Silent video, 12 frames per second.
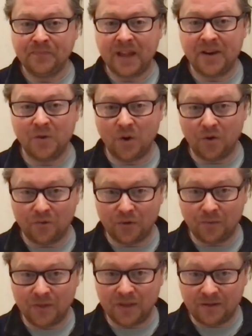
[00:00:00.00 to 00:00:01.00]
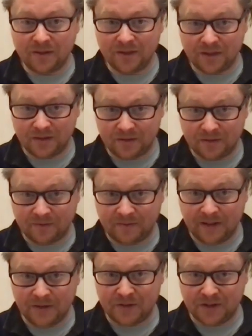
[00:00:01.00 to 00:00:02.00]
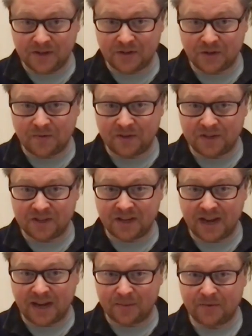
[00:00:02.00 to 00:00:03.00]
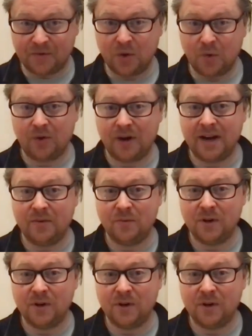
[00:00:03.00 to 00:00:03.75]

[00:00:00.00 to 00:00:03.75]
and not from the, the, the, filters of the synapse of your brain,